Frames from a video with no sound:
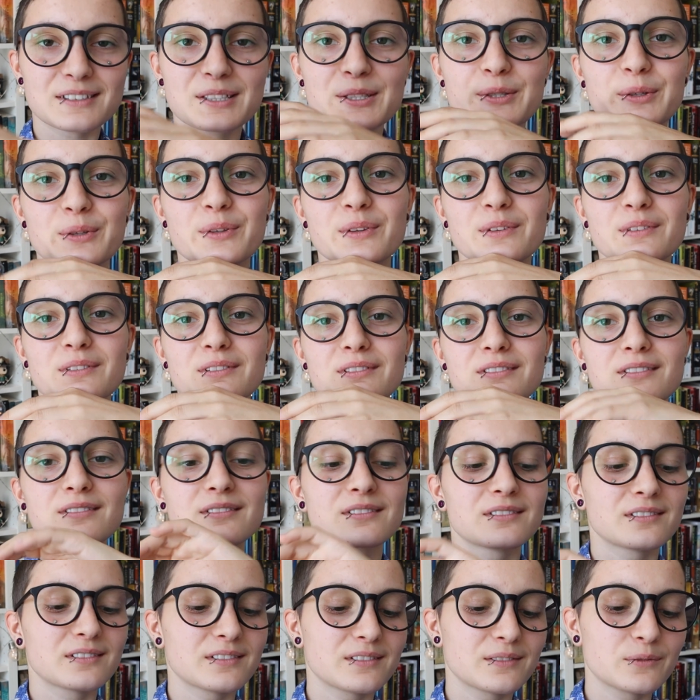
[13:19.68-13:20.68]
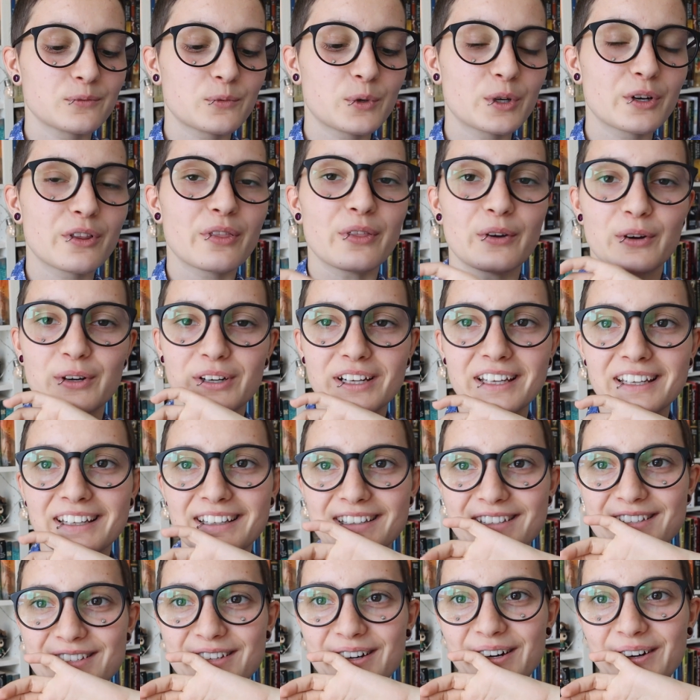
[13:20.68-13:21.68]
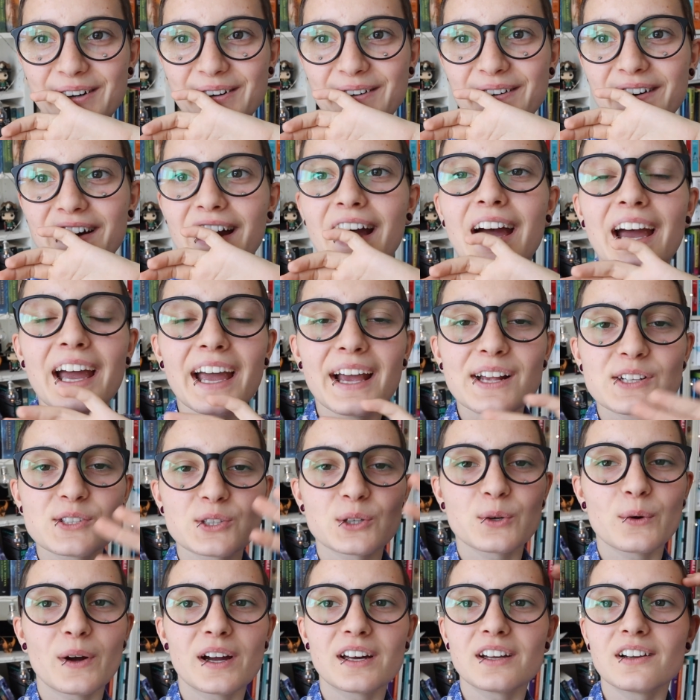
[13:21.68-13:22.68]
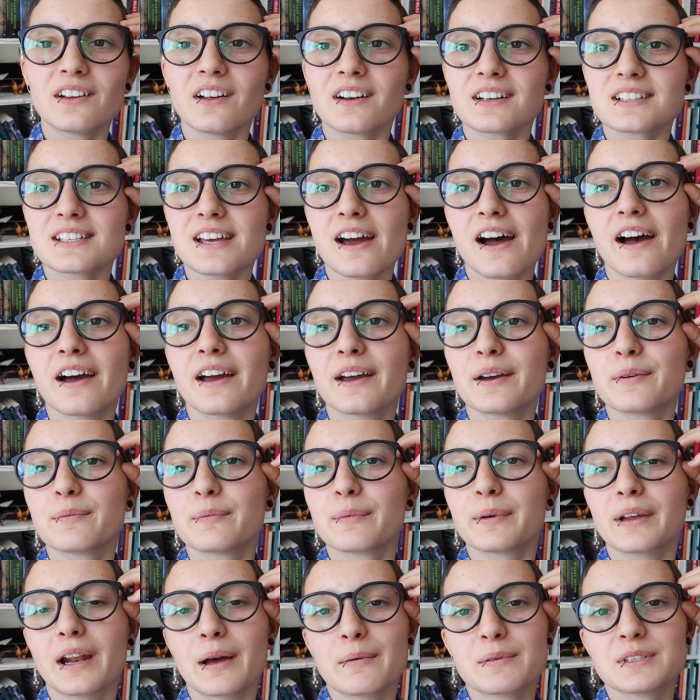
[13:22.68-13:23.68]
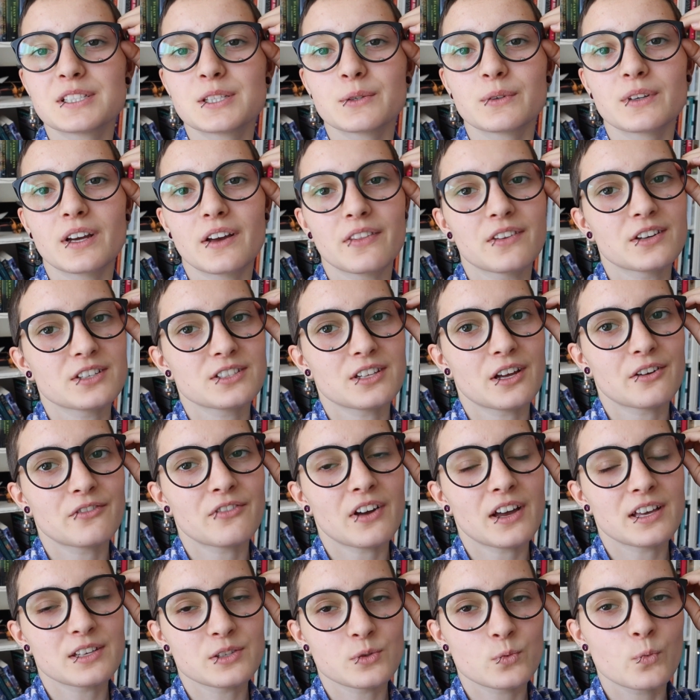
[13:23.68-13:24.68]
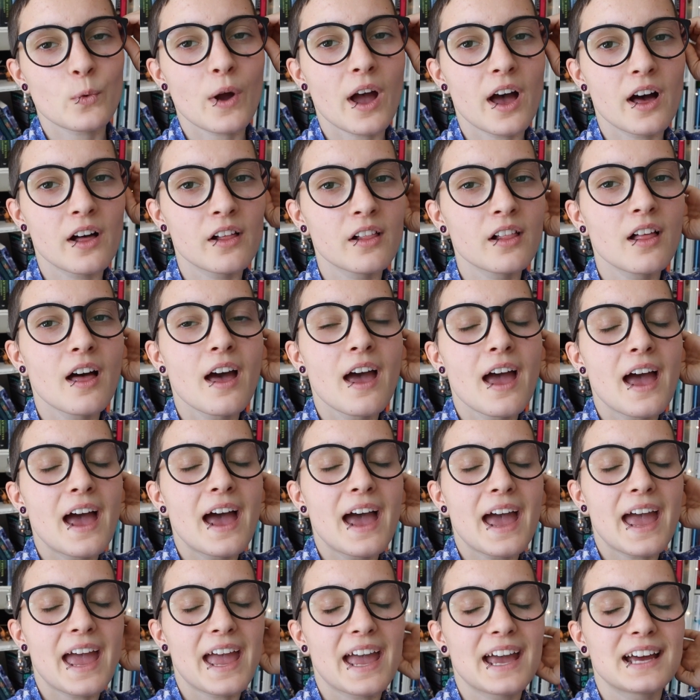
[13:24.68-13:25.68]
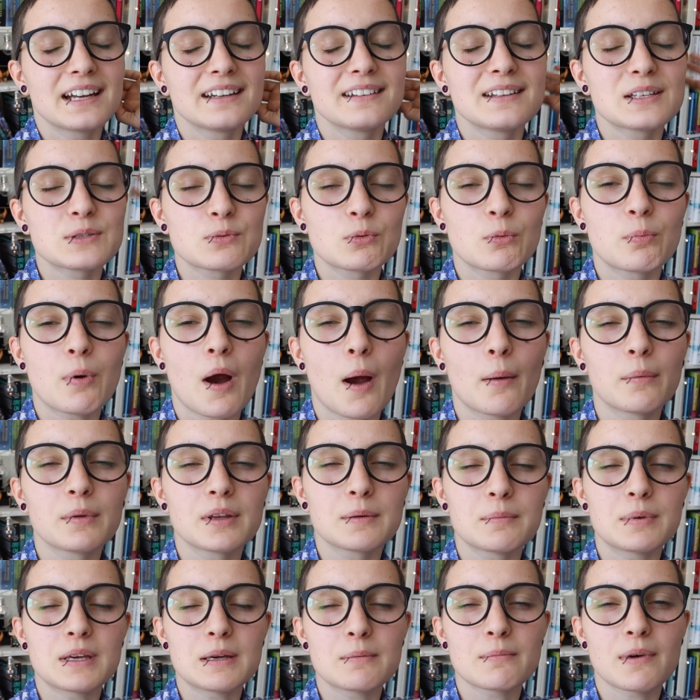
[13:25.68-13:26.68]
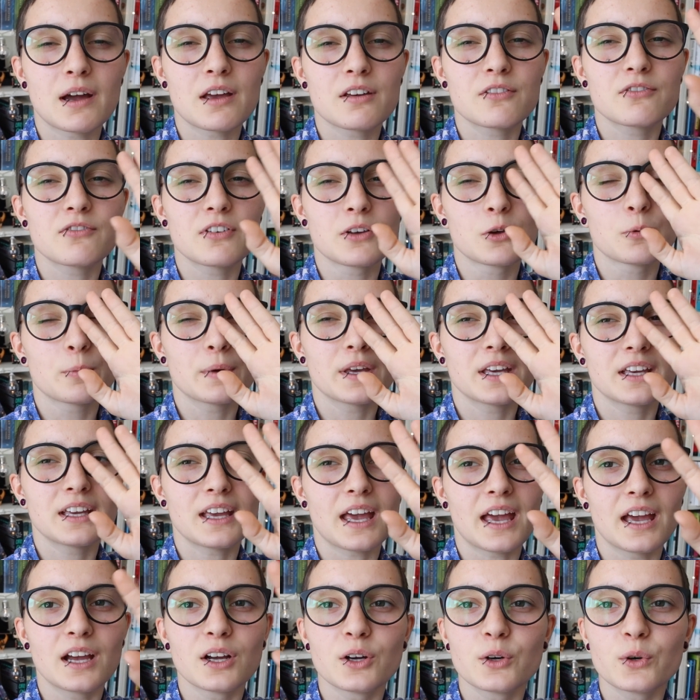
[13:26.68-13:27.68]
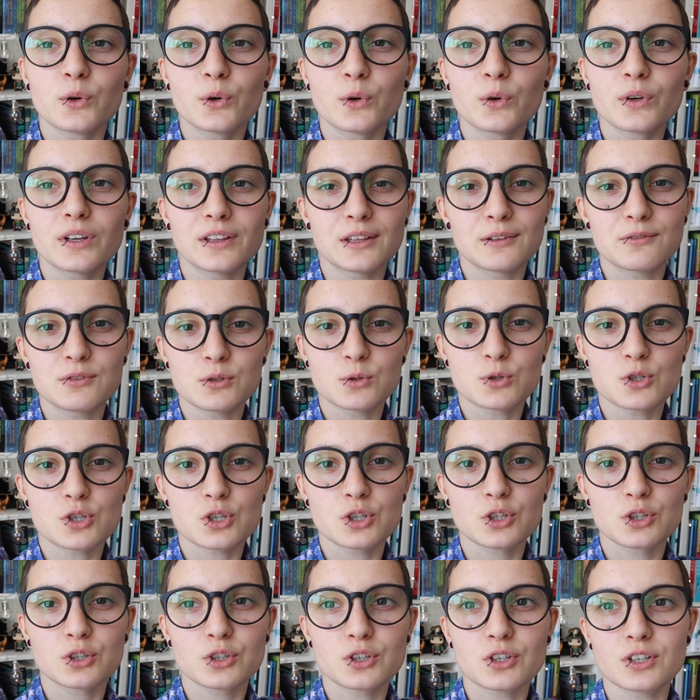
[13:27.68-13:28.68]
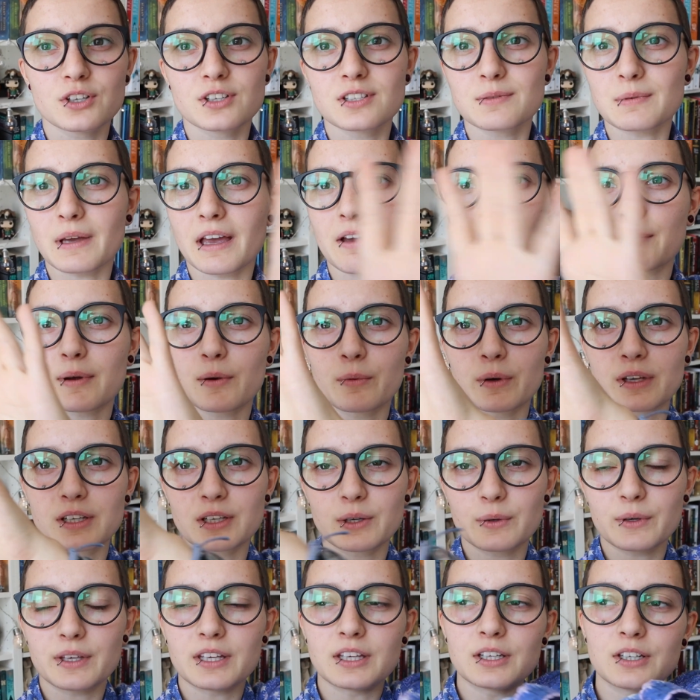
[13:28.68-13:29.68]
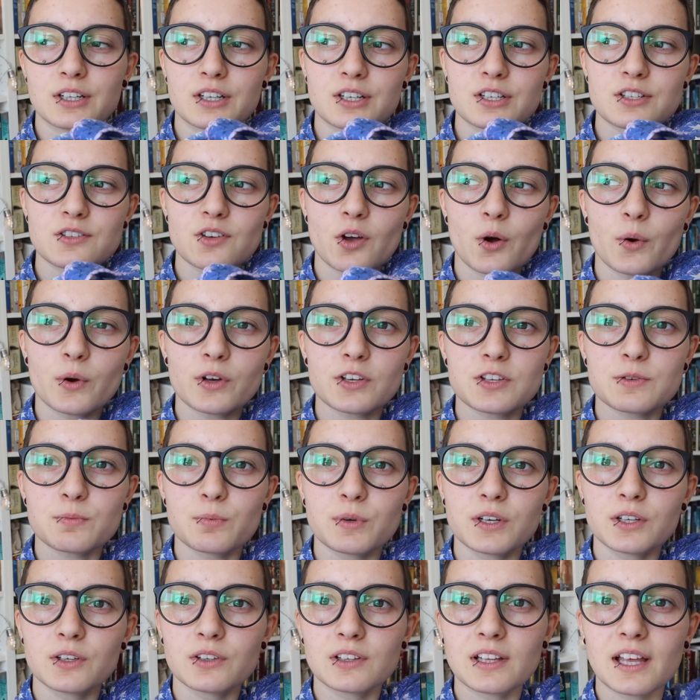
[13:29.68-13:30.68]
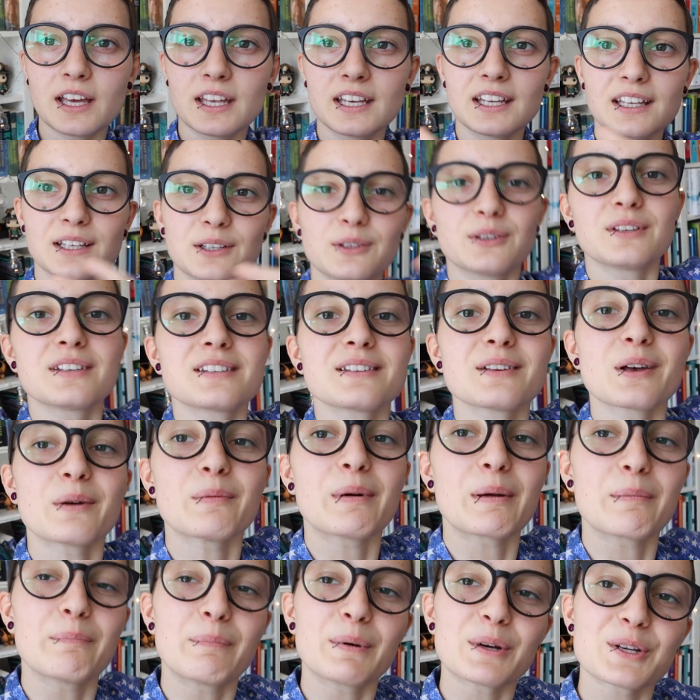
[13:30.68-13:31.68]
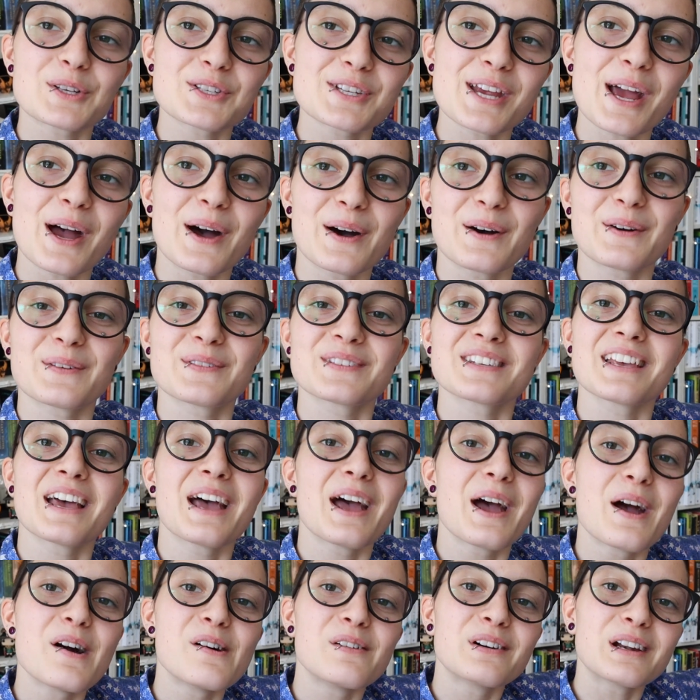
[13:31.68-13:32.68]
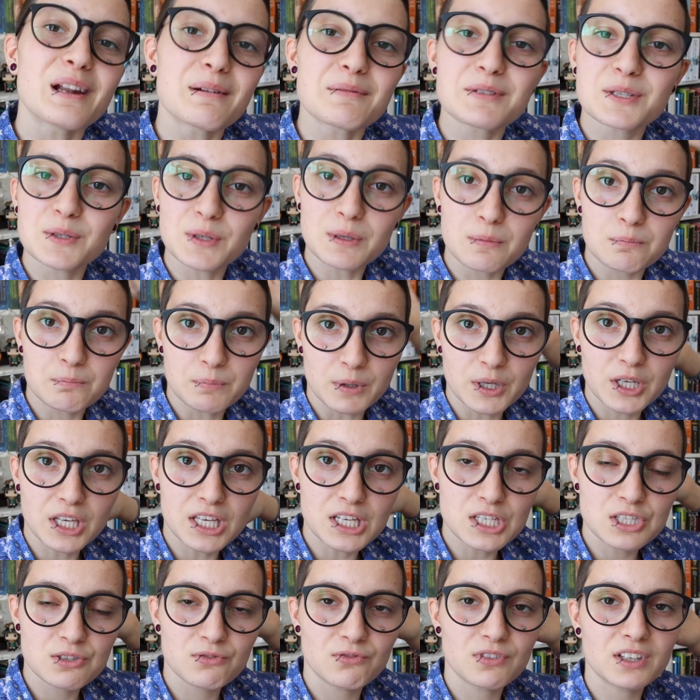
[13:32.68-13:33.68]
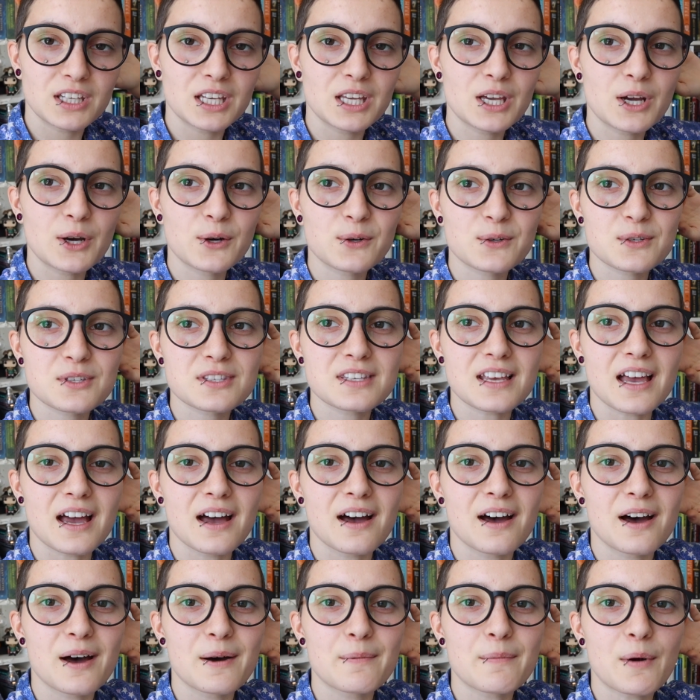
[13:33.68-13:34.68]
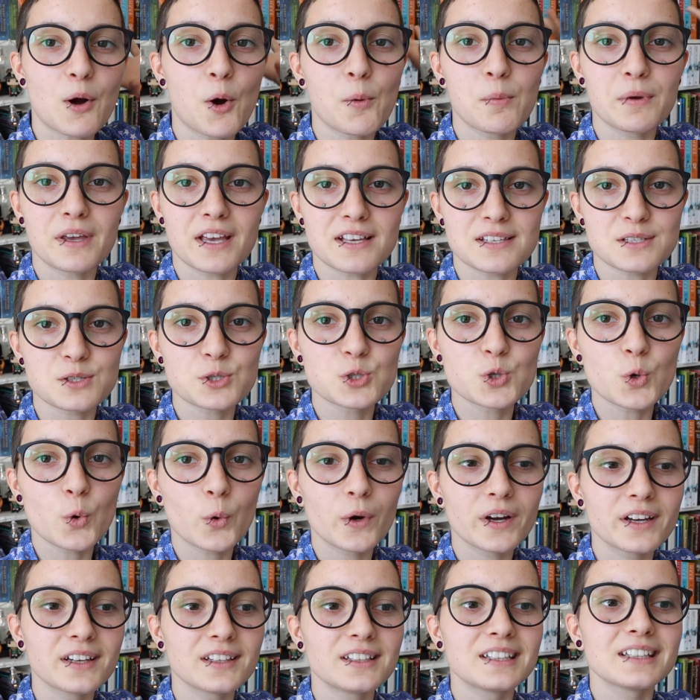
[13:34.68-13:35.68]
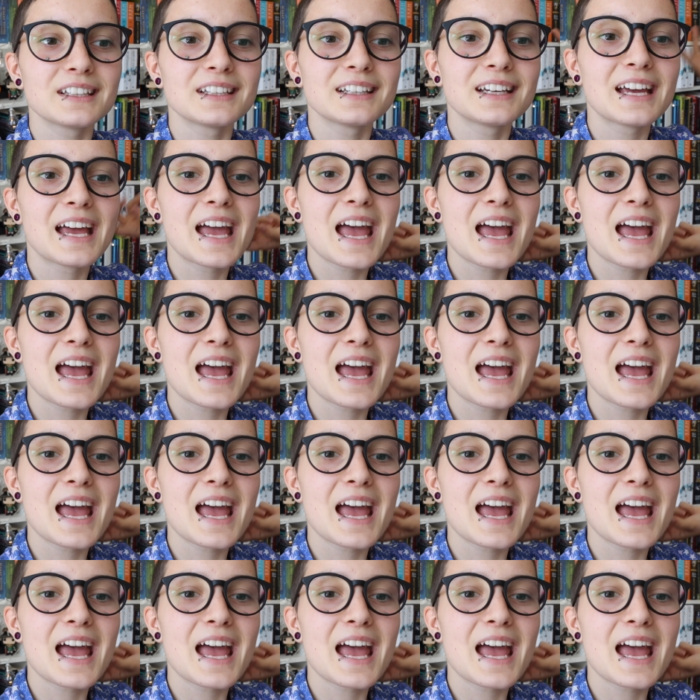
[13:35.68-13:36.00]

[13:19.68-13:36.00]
1:30, so it took quite a long time, but I've been doing other stuff as well. And this will probably be my filming angle in the future because I have my window here, so it's pretty good lighting and you can see all my bookshelves when I'm doing bookish videos. I hope you guys enjoyed.